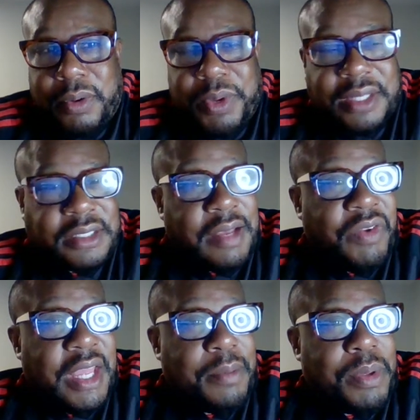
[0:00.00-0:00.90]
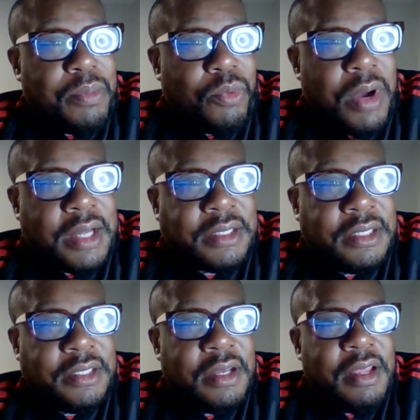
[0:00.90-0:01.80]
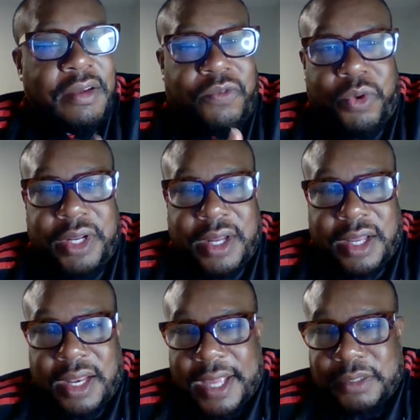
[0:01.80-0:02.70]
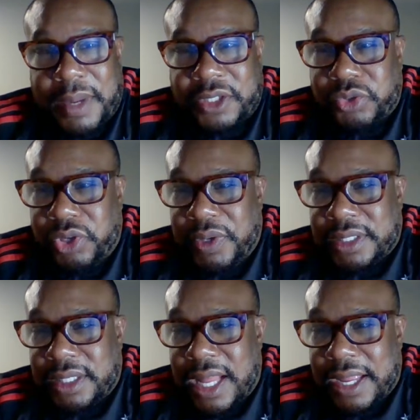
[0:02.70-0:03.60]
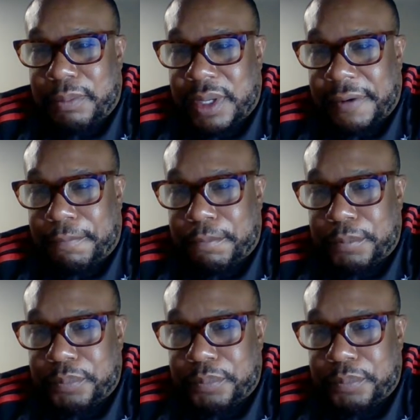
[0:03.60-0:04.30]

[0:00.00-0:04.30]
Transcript: We got 78 people watching, 49 likes. Make sure you hit the like button.